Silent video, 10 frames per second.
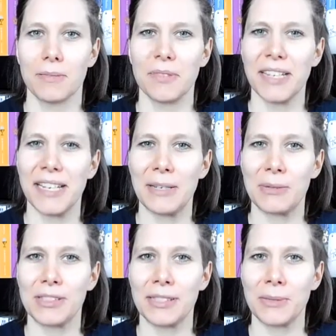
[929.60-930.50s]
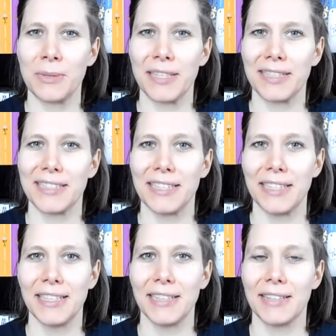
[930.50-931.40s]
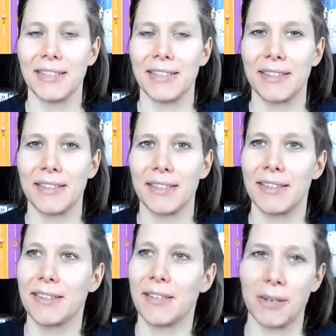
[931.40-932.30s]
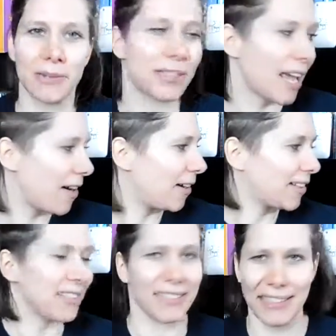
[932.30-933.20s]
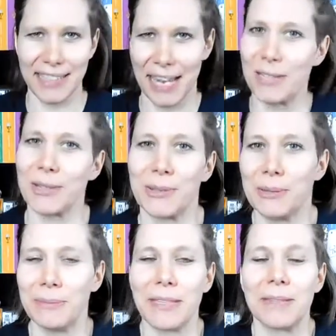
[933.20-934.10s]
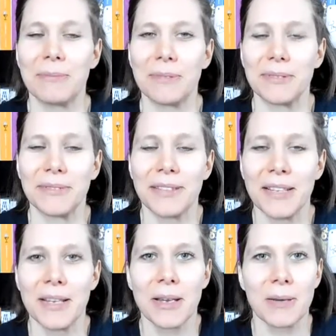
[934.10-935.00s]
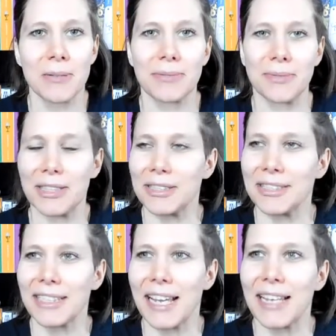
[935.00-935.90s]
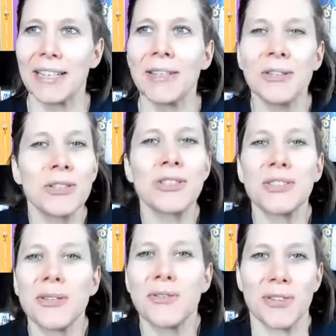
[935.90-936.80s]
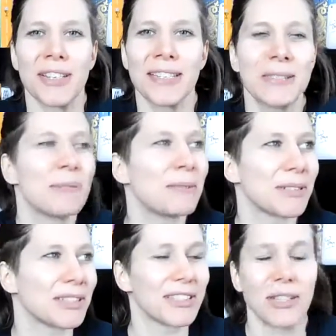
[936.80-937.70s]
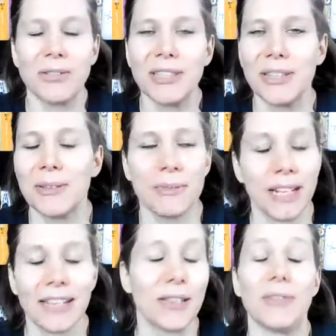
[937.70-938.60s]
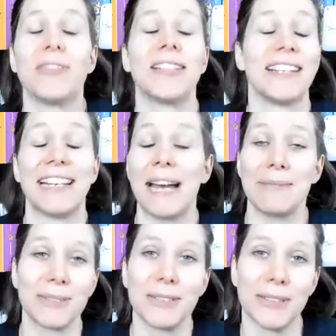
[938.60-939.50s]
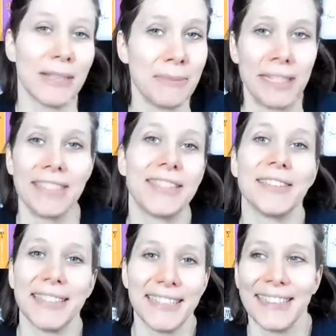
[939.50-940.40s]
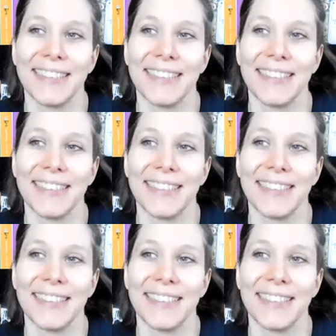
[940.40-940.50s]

But yeah, it was still weird seeing those characters as actual people, because it, I don't know, it's just so funny to me because it's so new, but I love it. I absolutely, I'm into it.